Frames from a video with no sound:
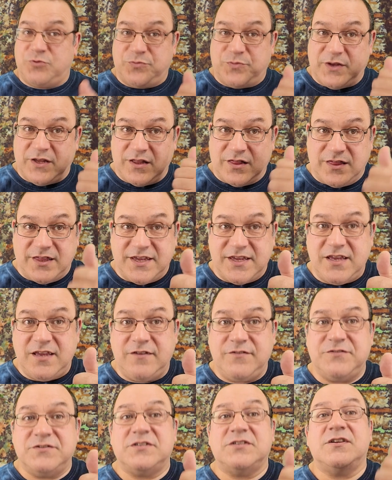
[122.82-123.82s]
would be
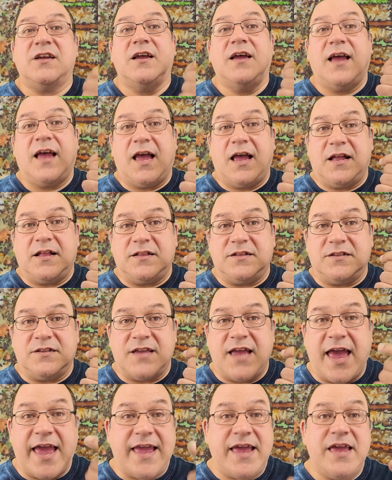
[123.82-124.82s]
leaves and
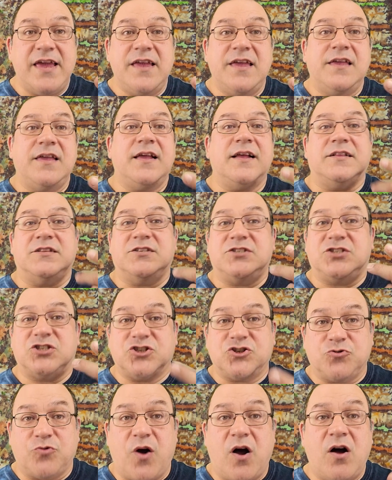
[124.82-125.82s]
hay and
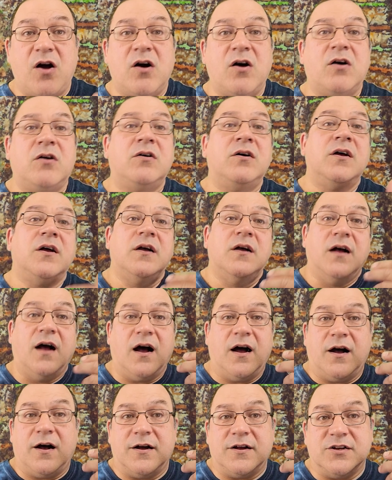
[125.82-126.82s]
straw,
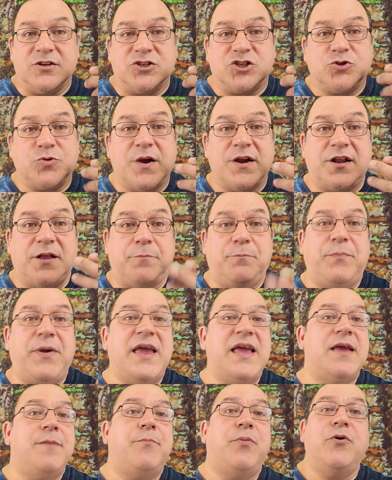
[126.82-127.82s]
shredded
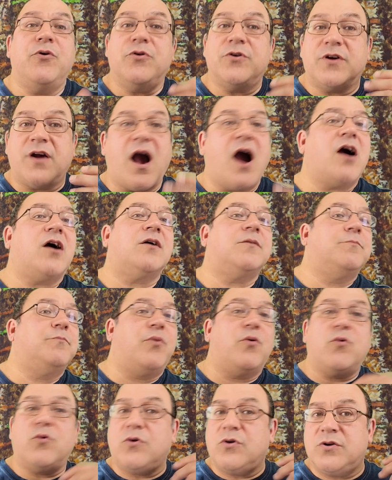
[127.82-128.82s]
paper,
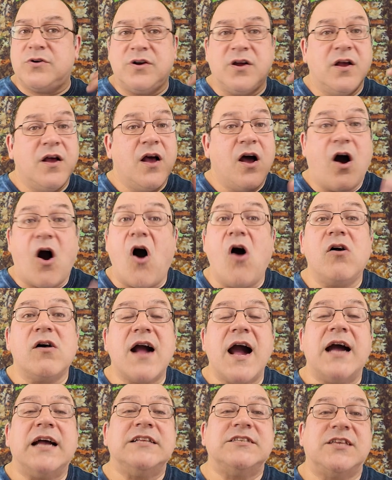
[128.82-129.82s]
cardboard, all
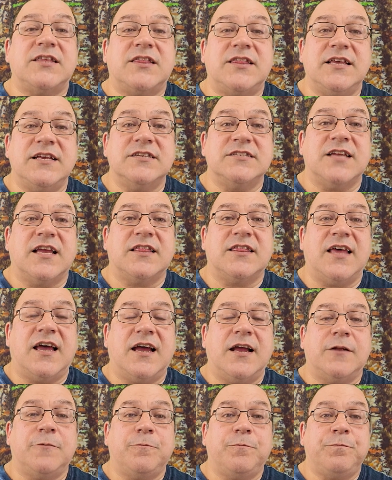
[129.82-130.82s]
kinds of things like
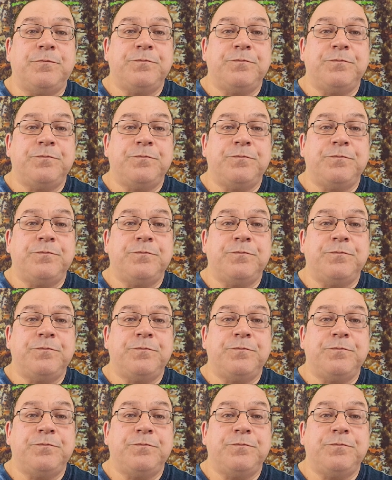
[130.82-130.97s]
that